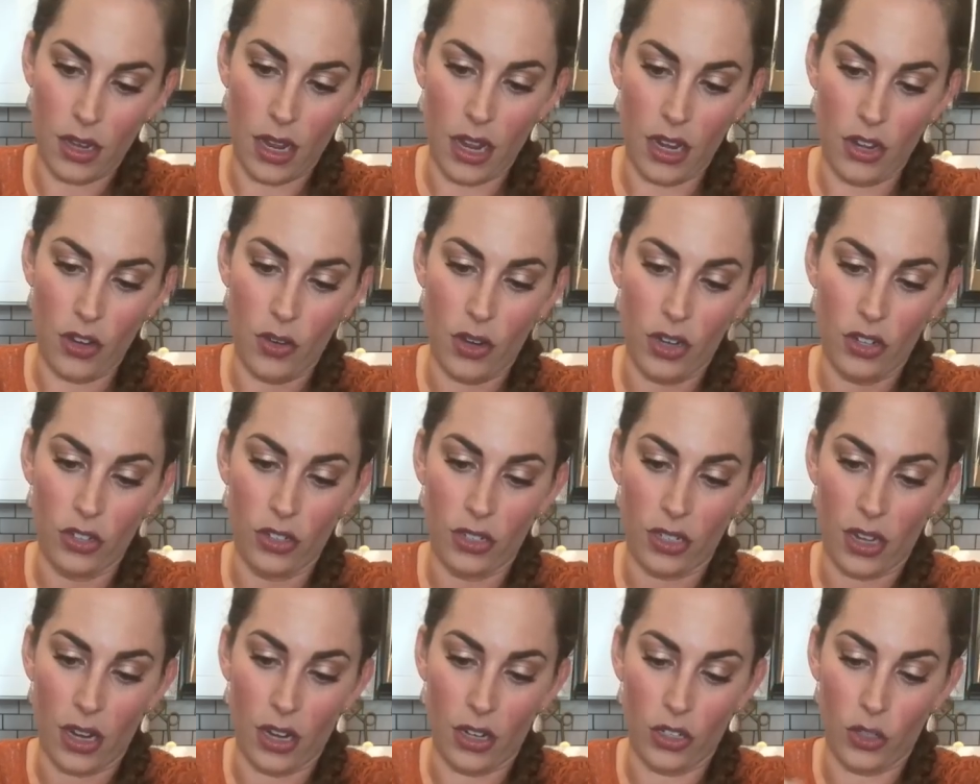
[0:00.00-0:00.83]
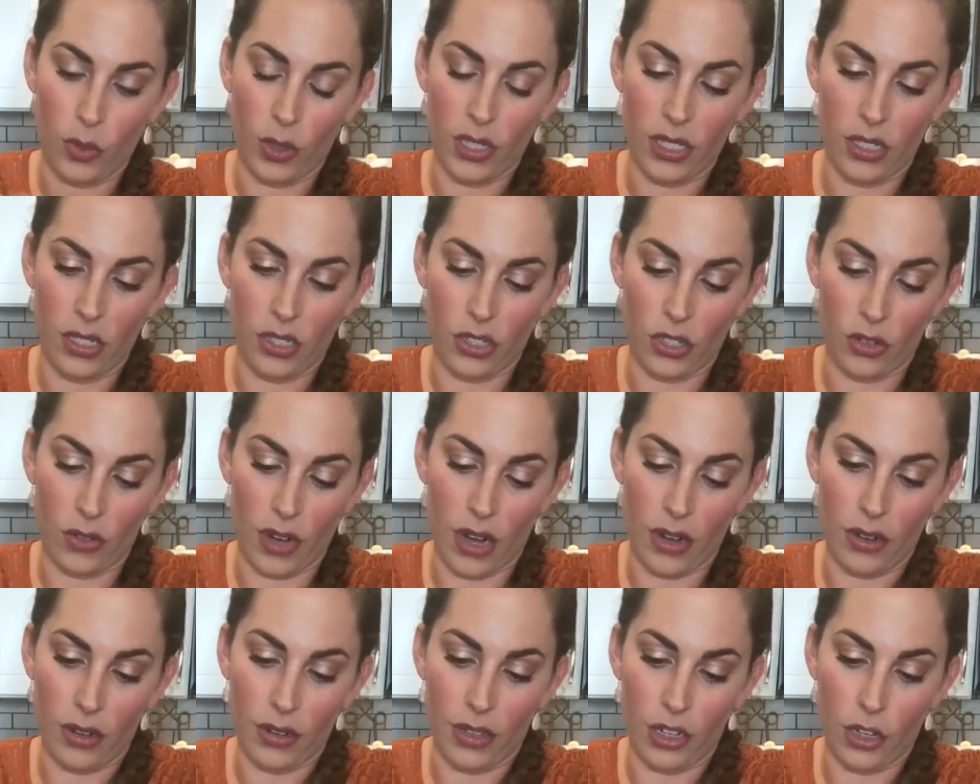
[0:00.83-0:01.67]
And you can just kind of twist this
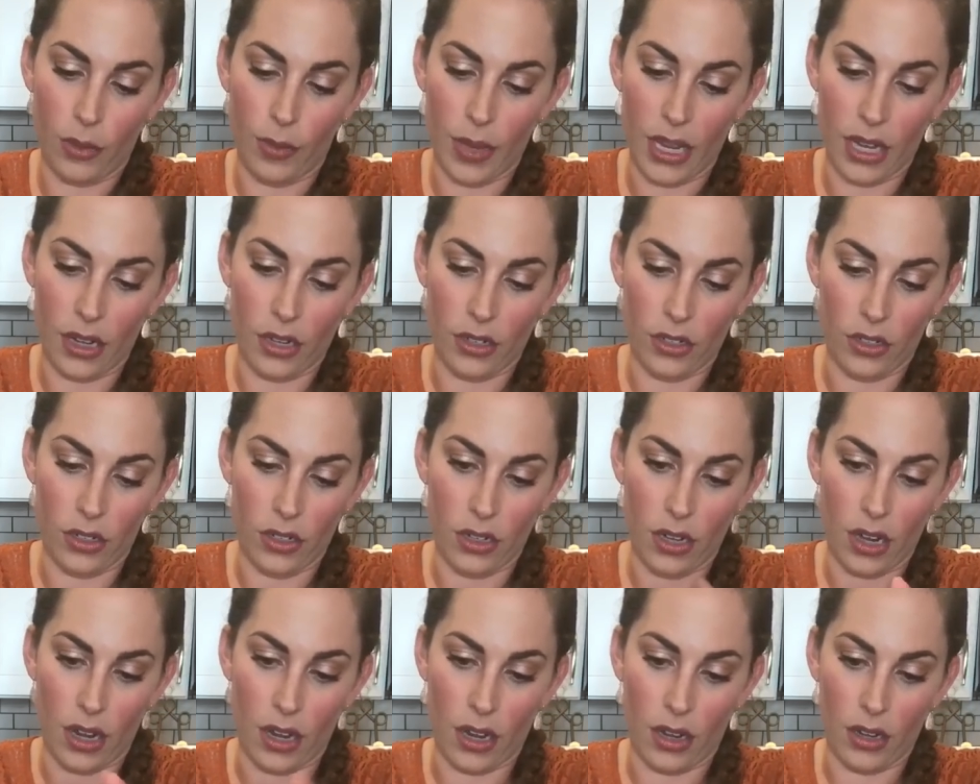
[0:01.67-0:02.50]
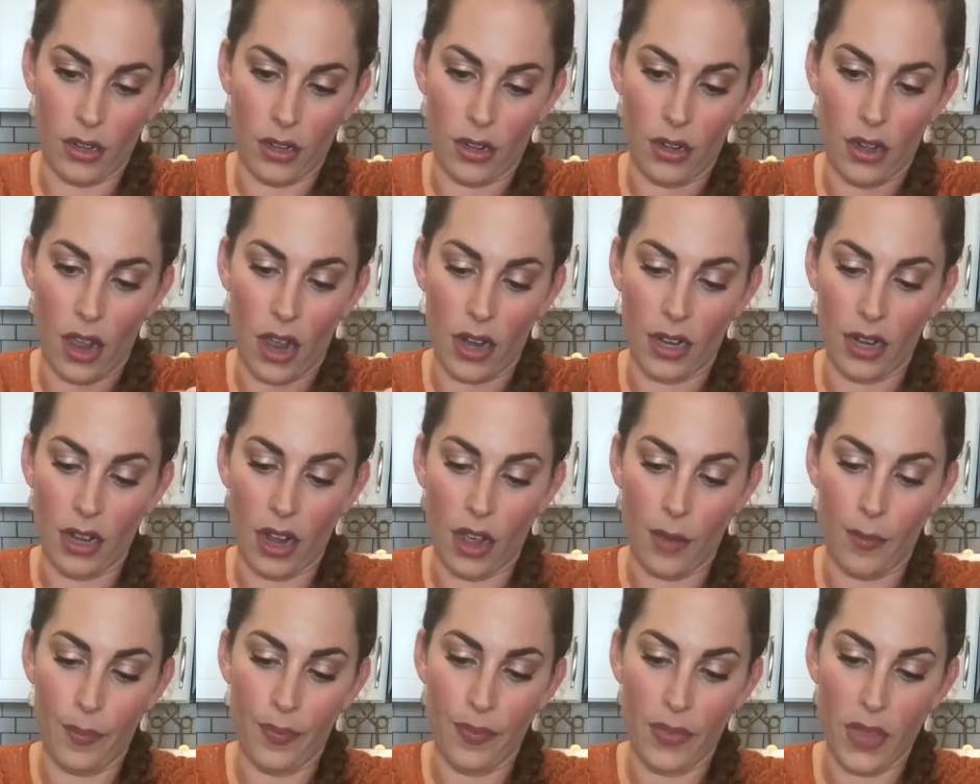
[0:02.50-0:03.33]
around a little bit and, and knot it
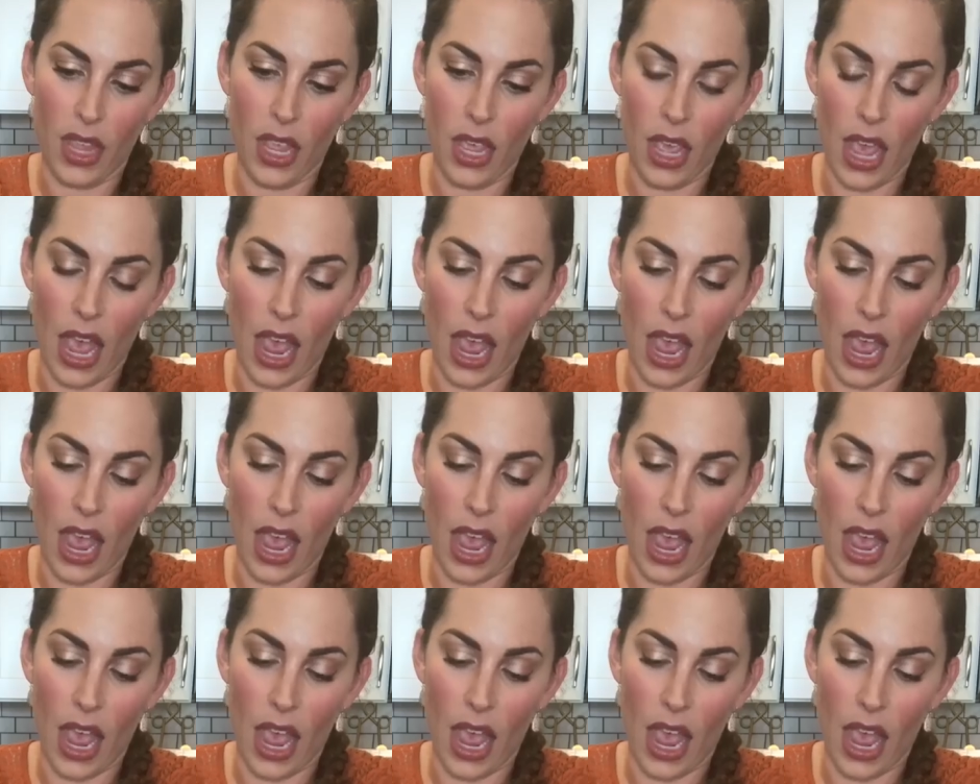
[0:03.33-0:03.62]
up.